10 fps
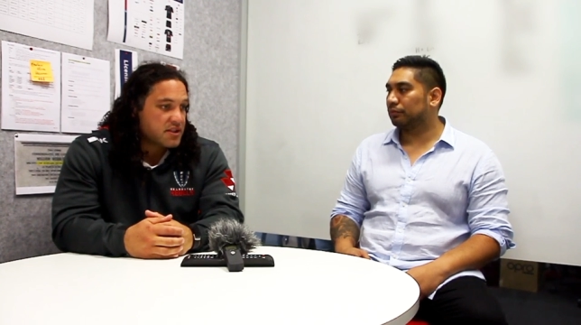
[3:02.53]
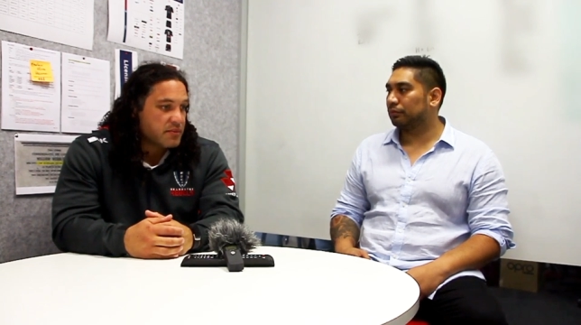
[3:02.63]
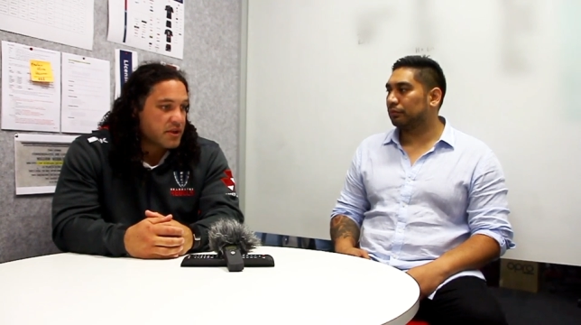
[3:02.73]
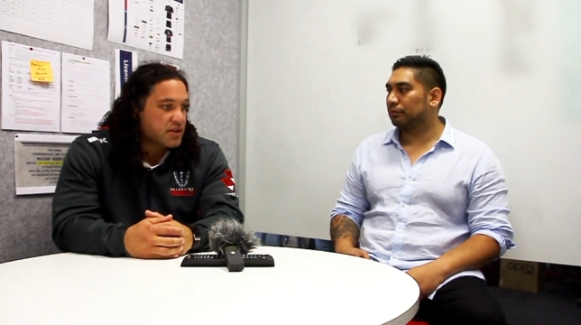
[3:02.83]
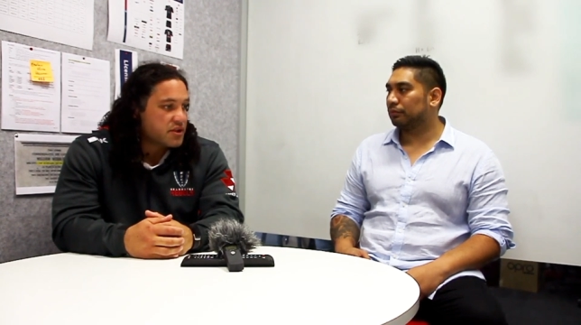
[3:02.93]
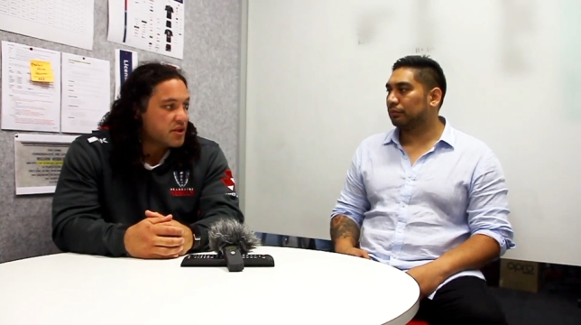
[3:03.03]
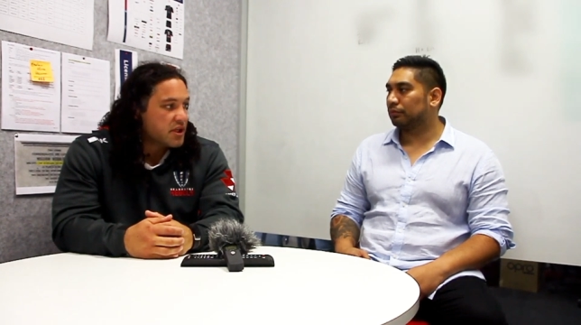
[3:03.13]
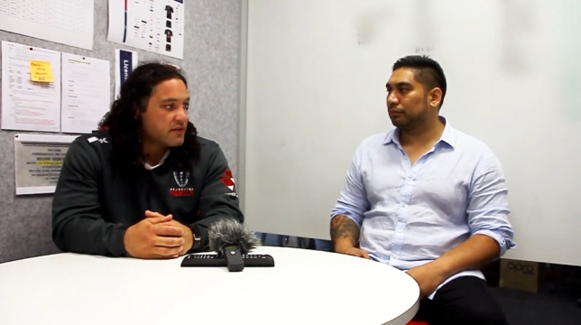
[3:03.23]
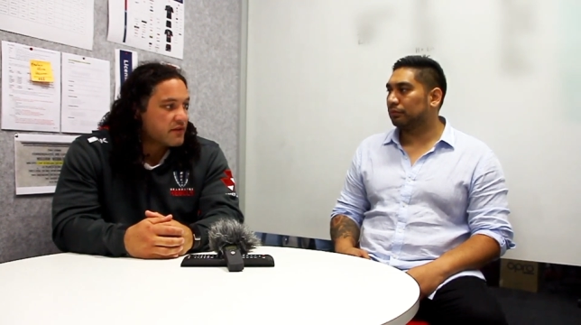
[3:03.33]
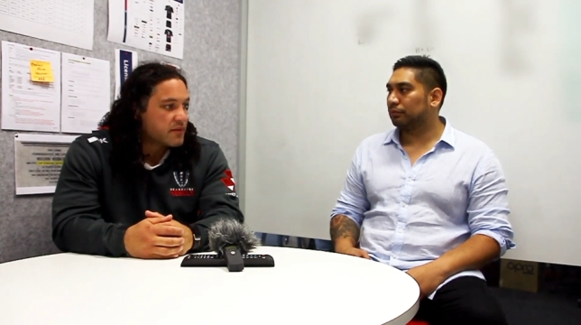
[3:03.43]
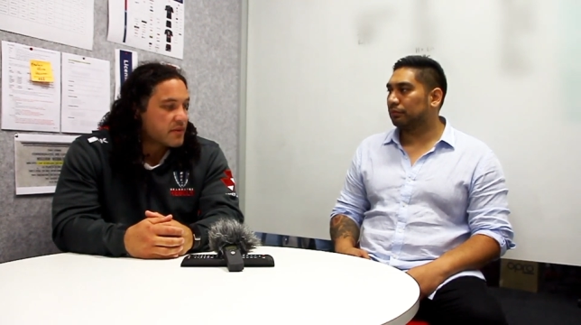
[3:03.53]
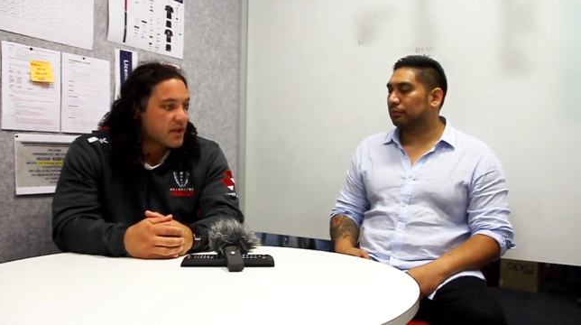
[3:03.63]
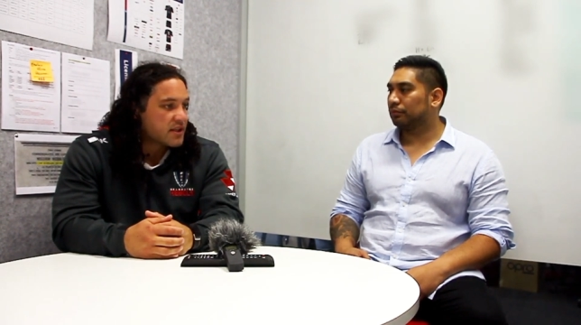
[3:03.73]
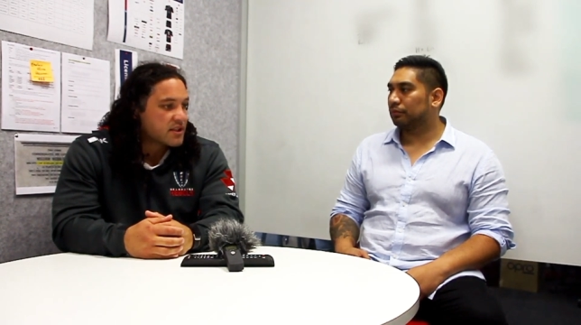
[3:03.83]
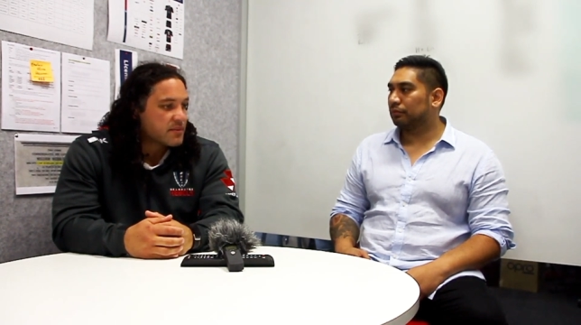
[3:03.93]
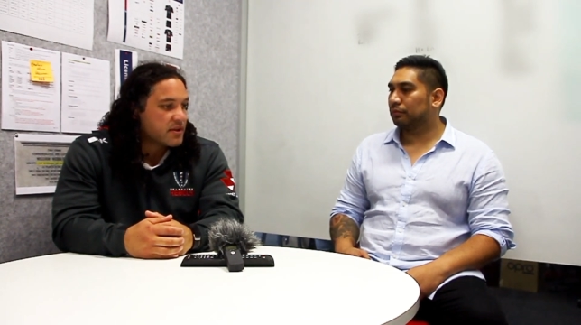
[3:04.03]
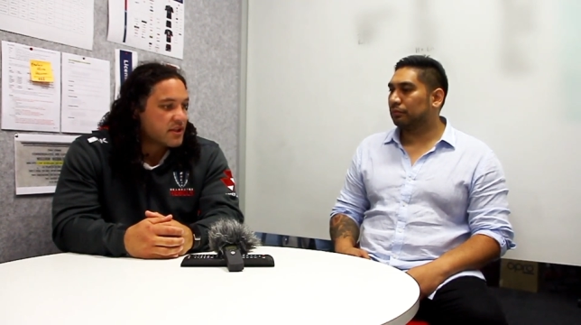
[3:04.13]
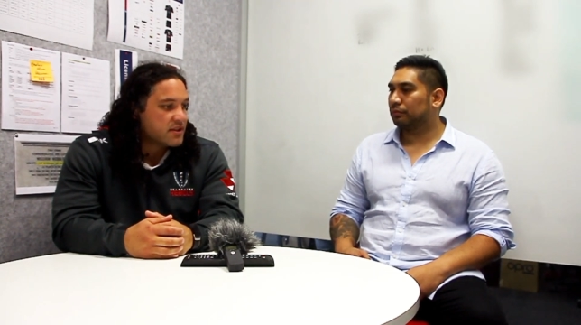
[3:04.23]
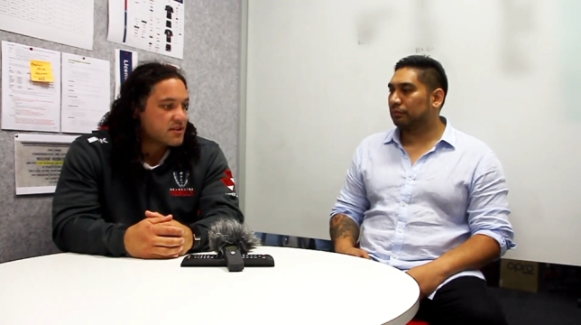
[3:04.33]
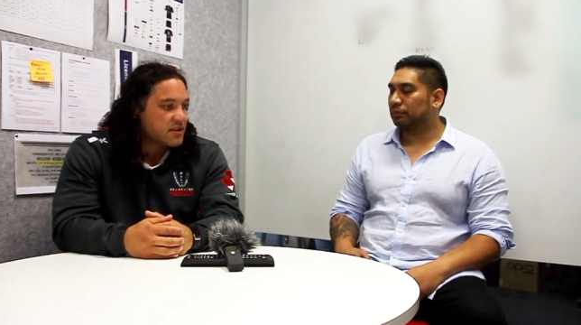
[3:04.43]
Speaker 1: a decent amount of turnover from the
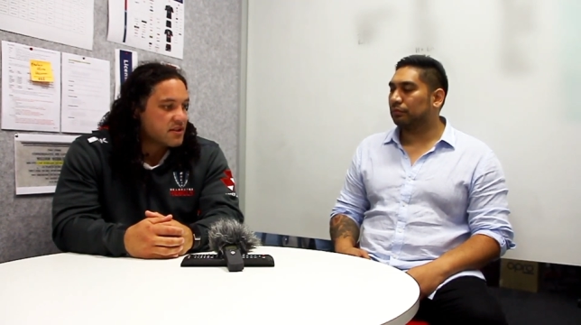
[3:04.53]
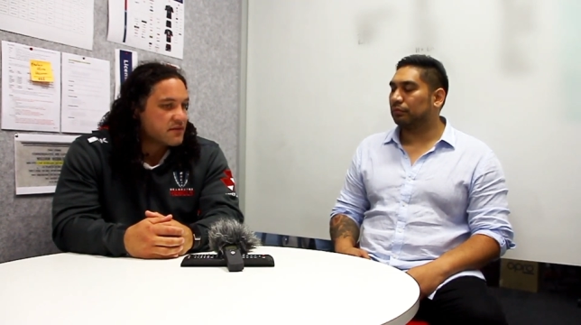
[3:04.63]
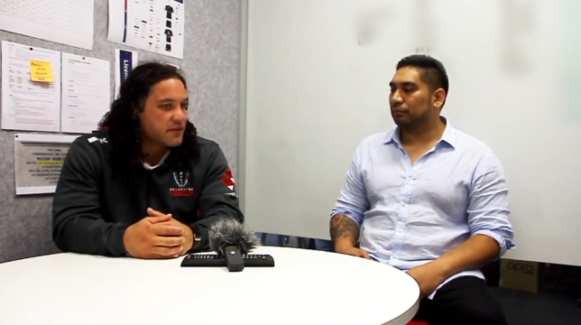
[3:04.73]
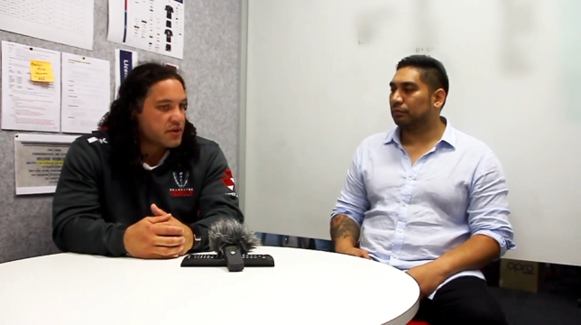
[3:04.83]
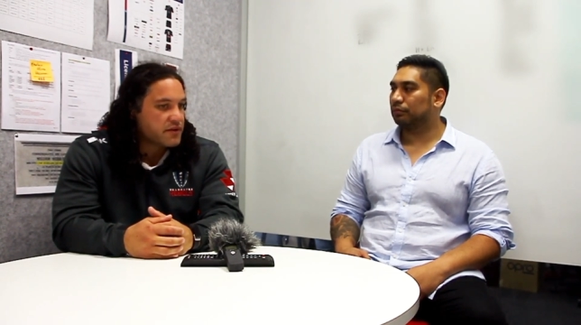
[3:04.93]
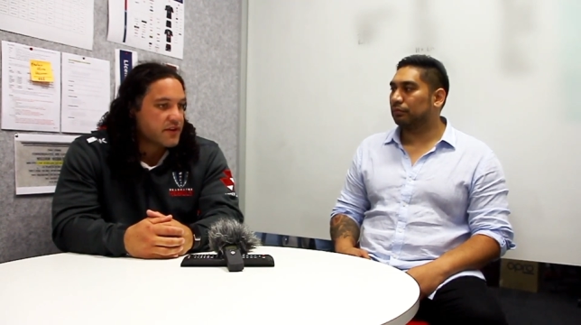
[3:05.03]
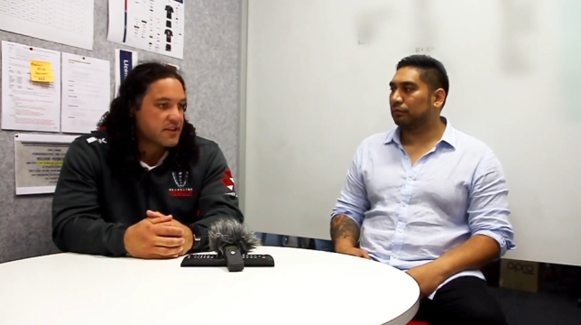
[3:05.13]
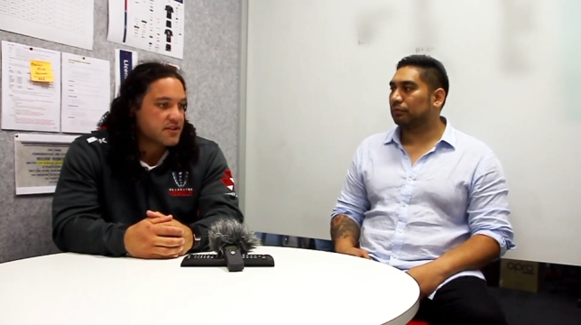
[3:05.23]
last couple of years, so there's a few new